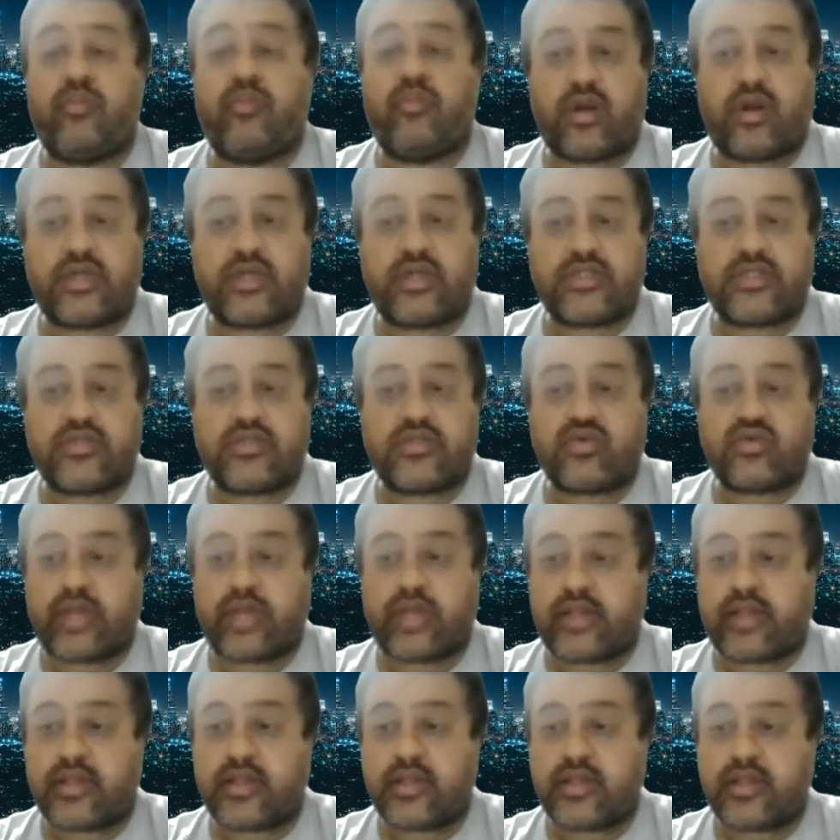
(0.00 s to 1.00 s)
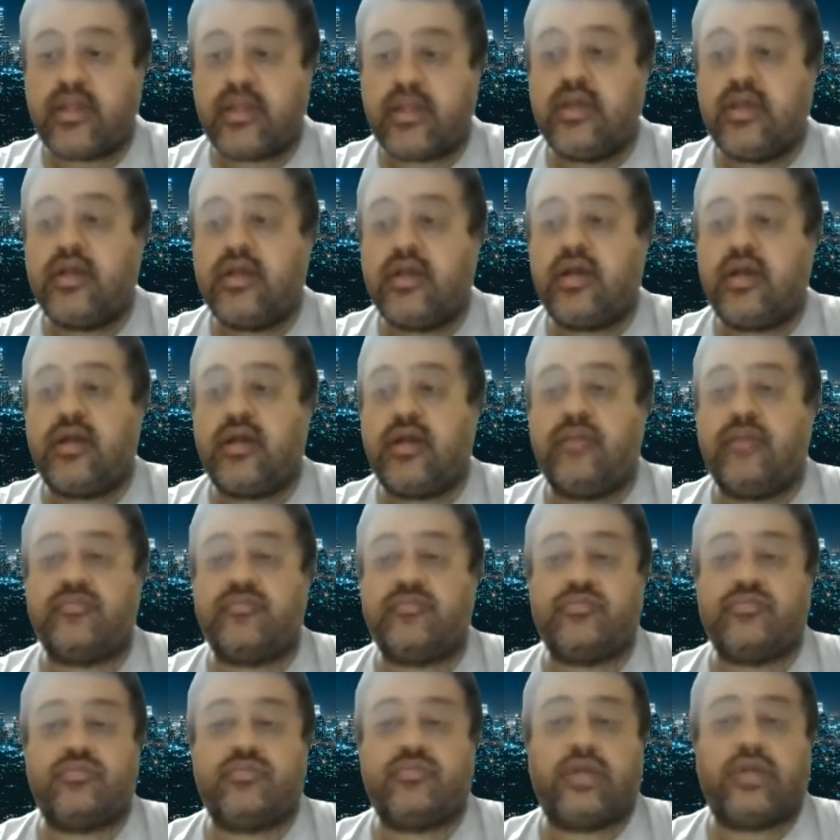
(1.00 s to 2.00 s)
products together,
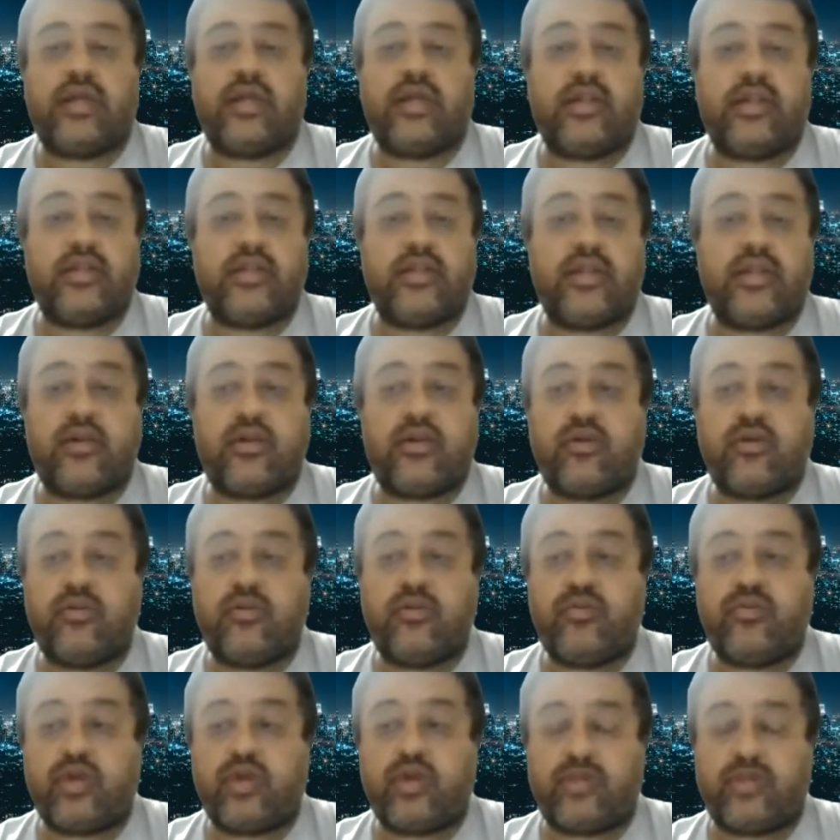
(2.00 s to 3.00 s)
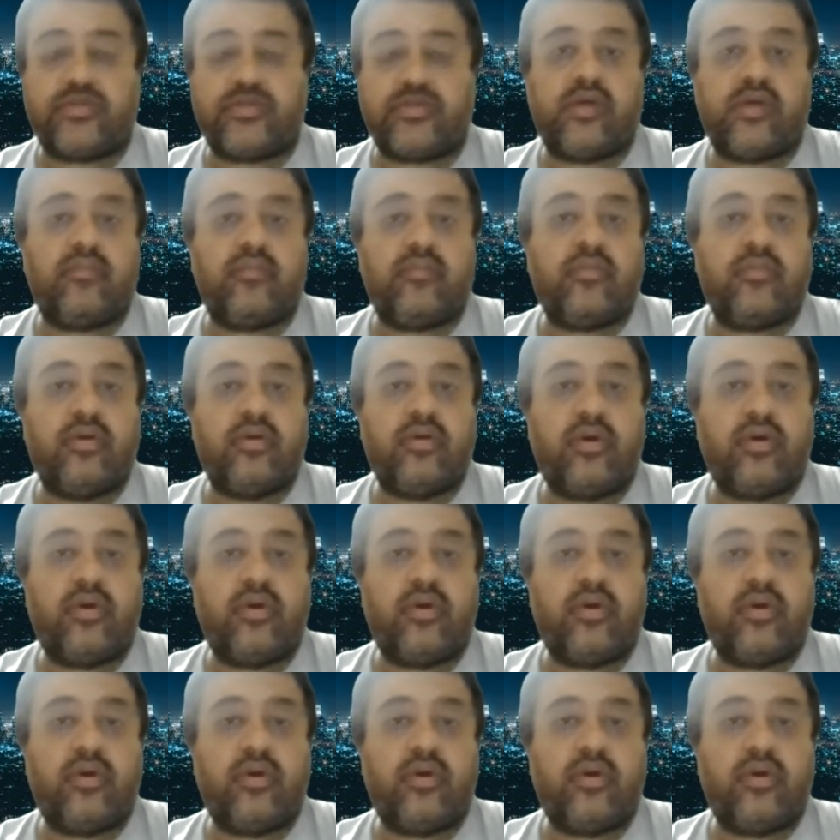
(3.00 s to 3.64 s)
and then put up some